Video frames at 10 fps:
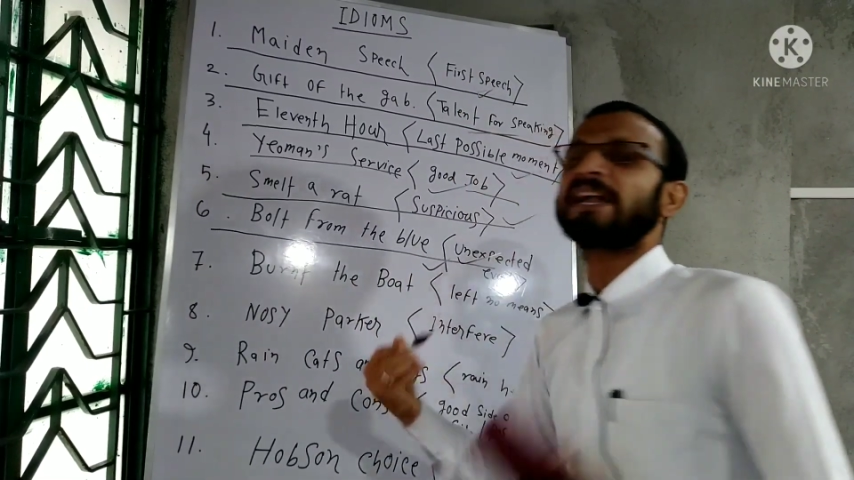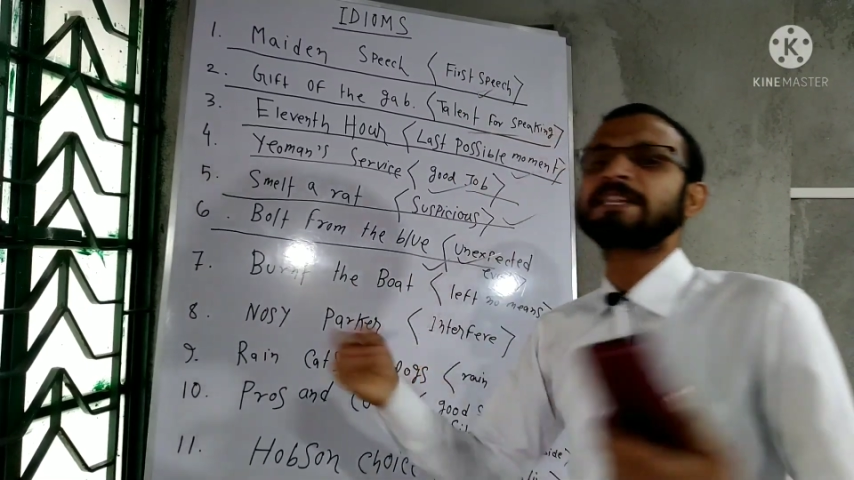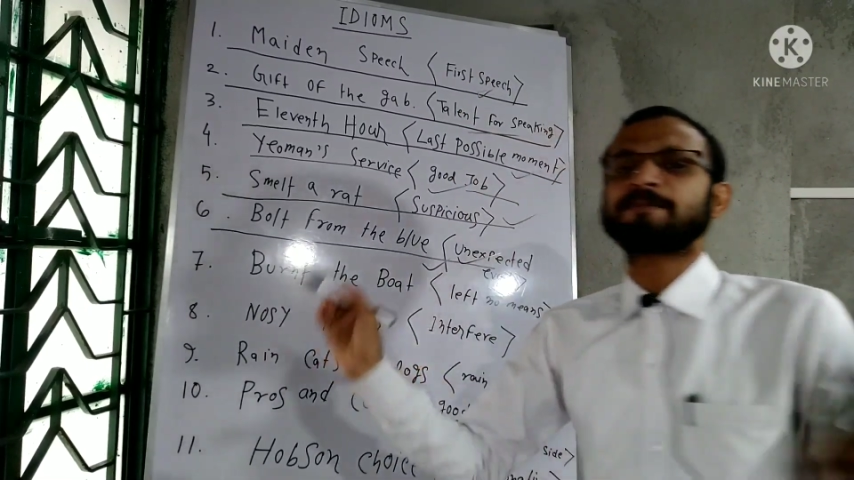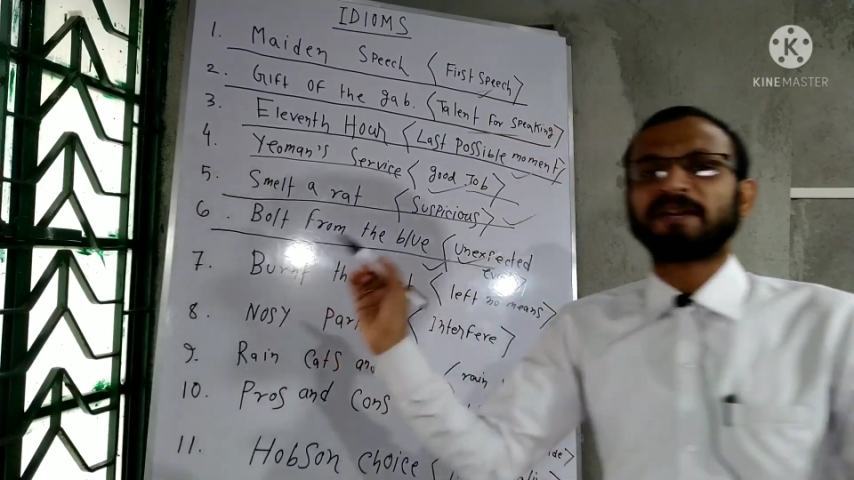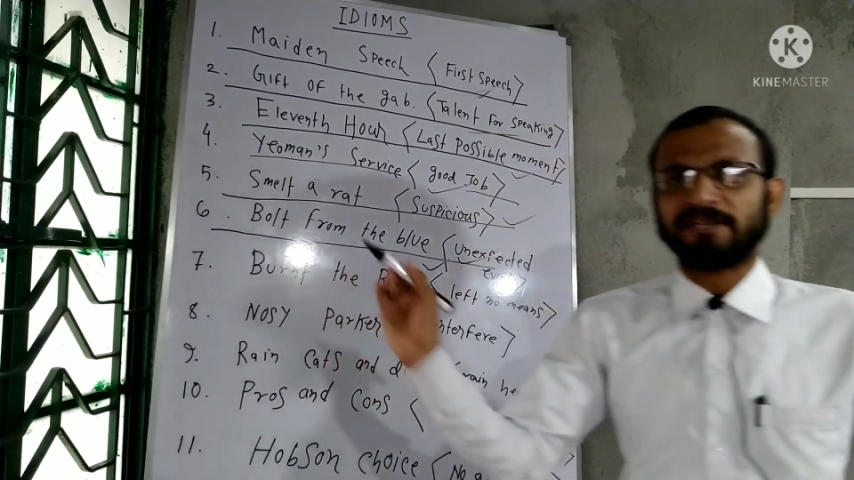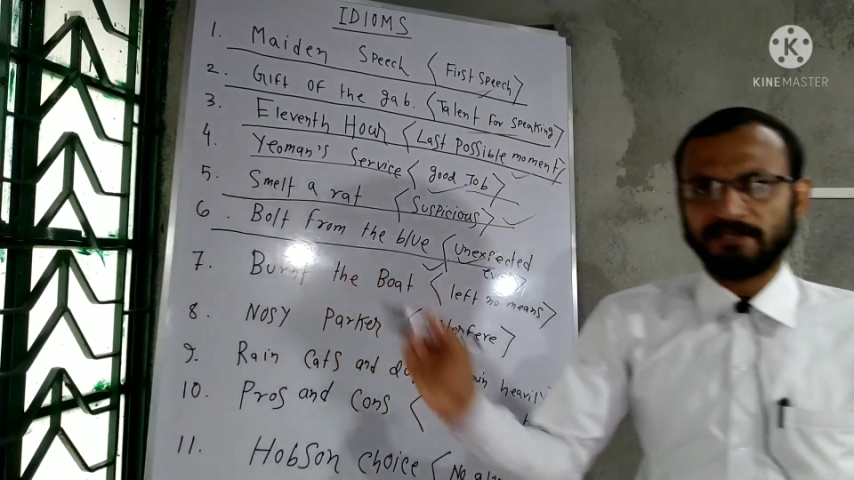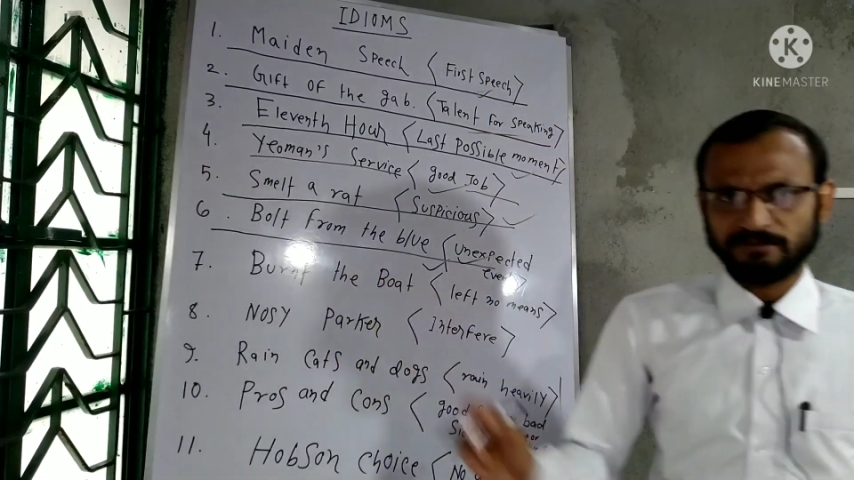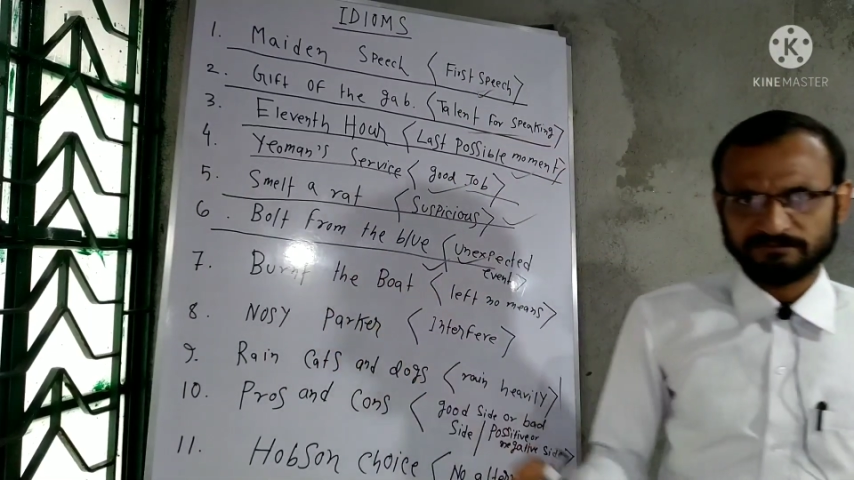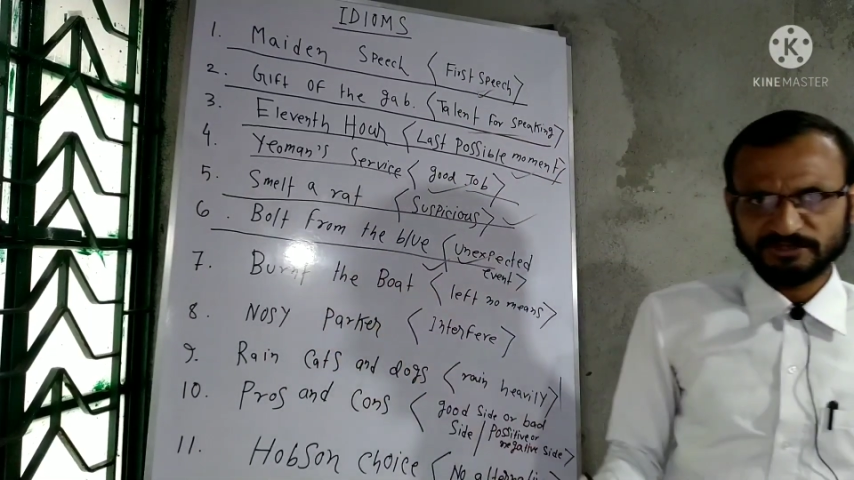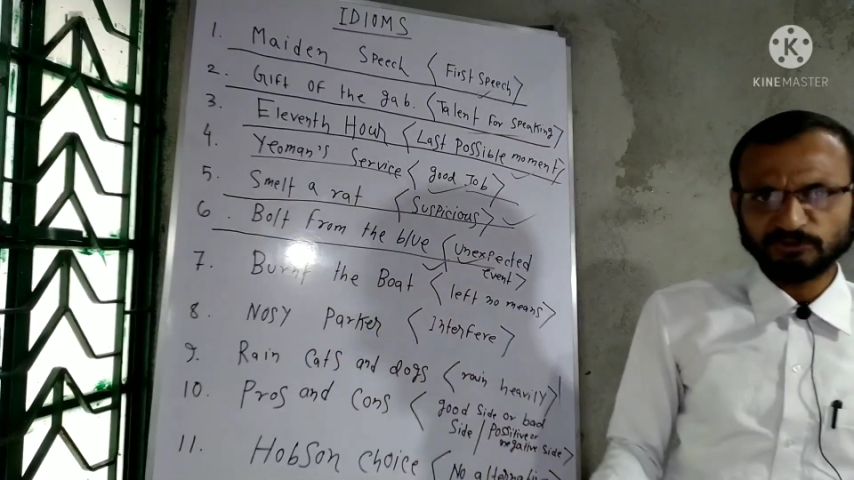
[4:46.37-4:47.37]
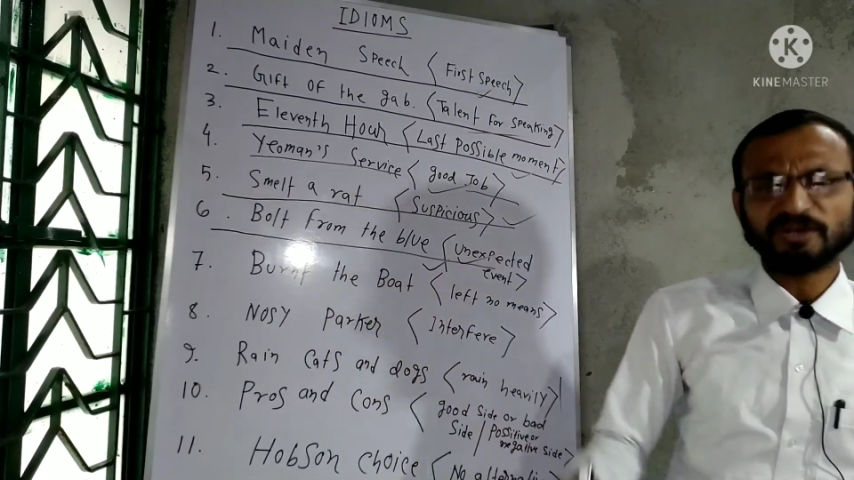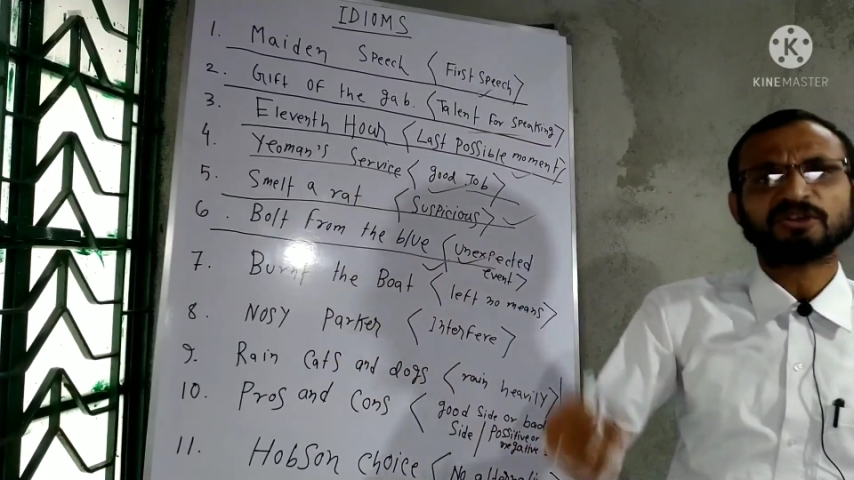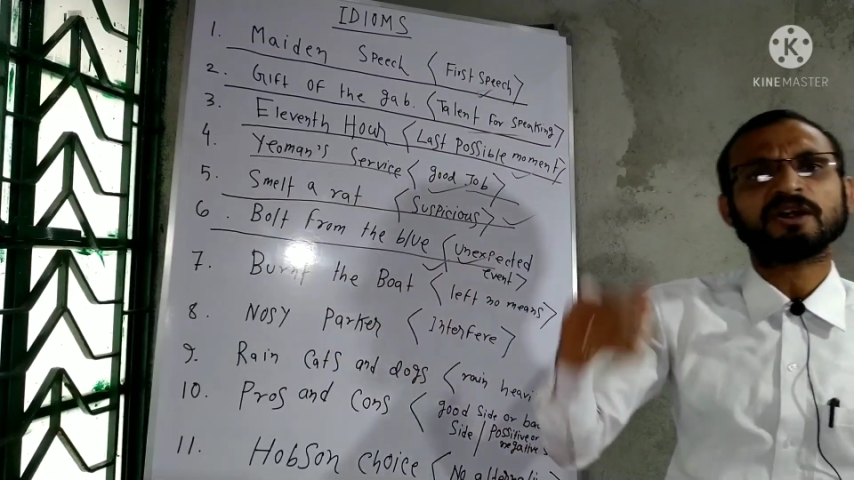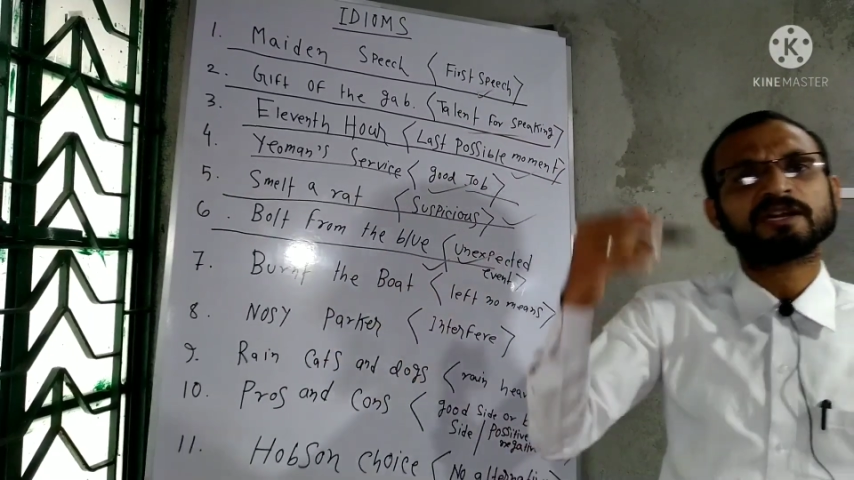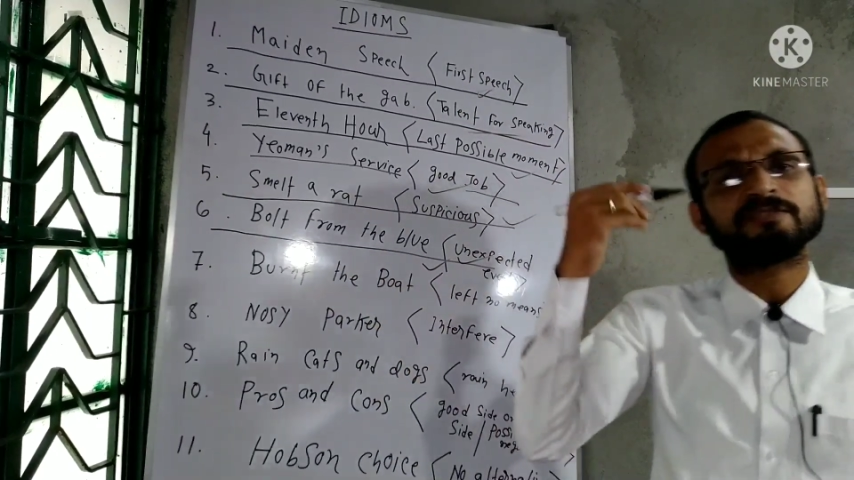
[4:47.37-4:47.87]
unexpected. You will
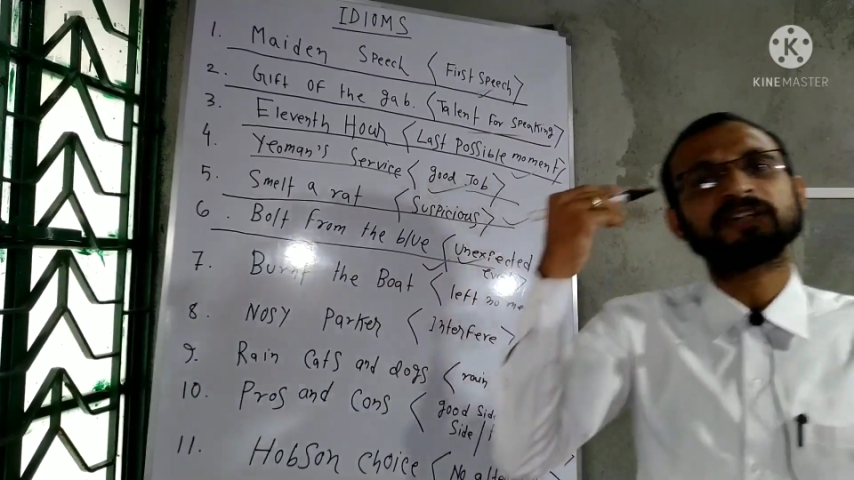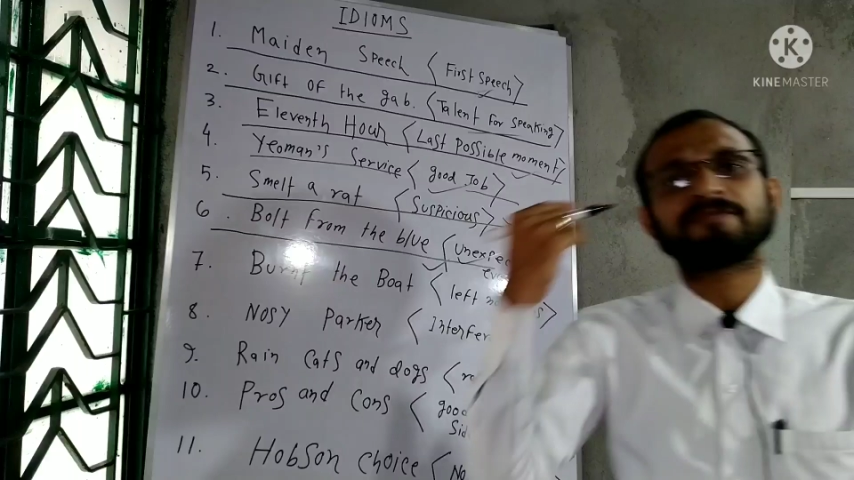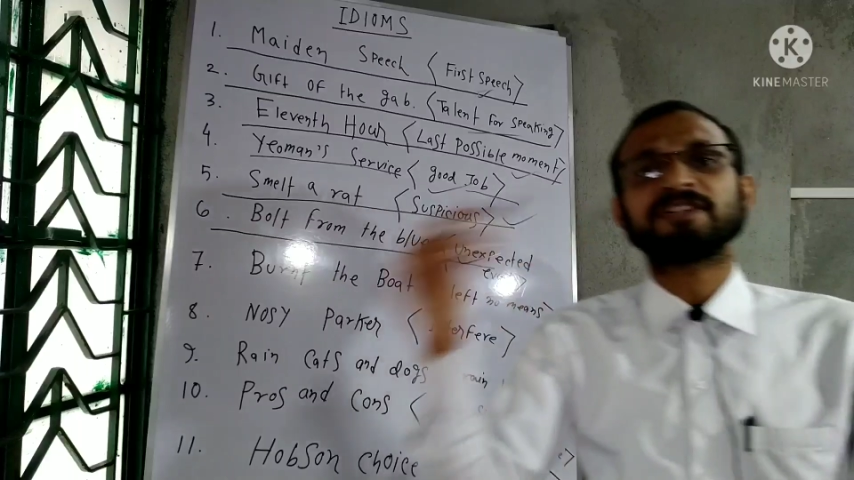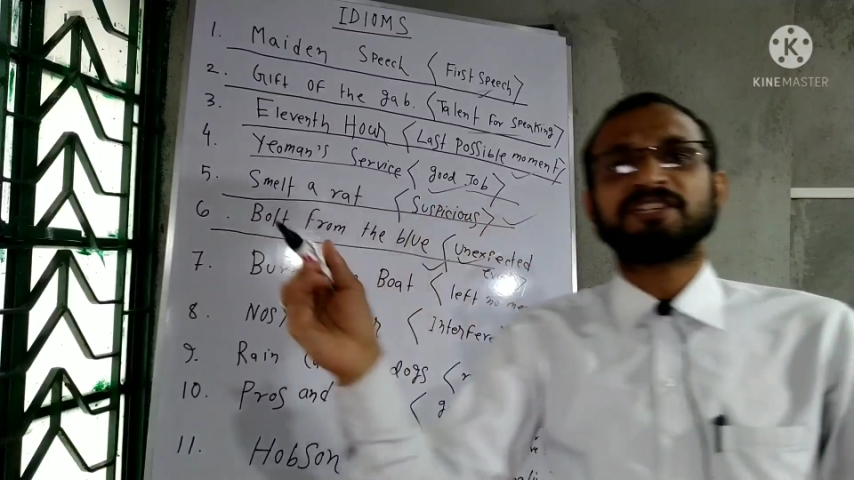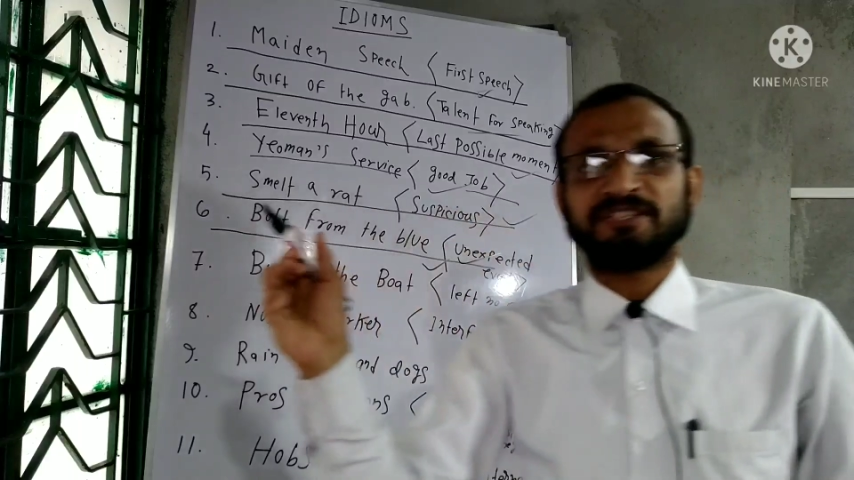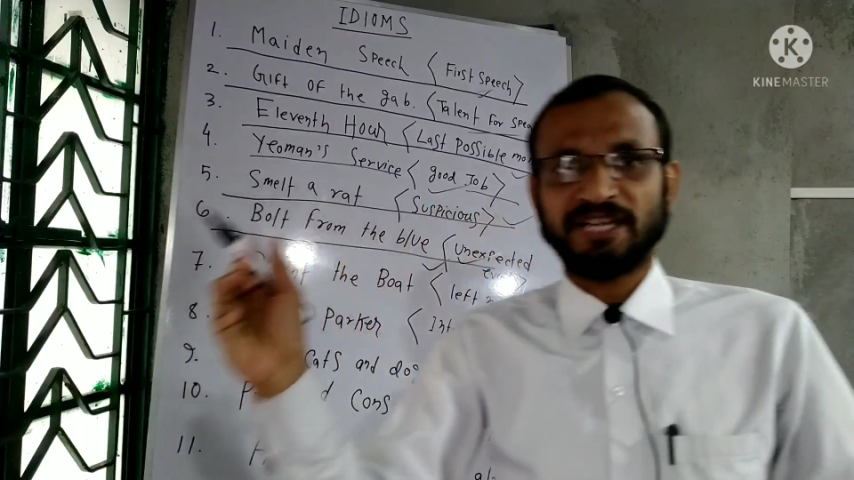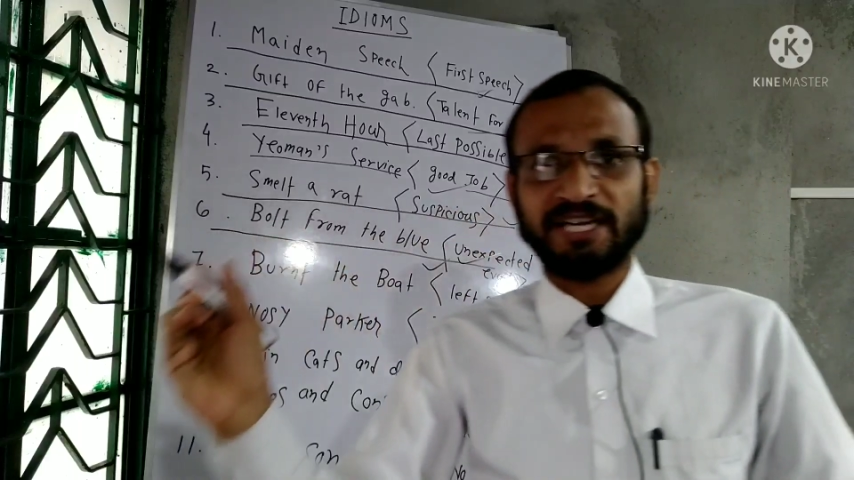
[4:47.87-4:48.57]
never imagine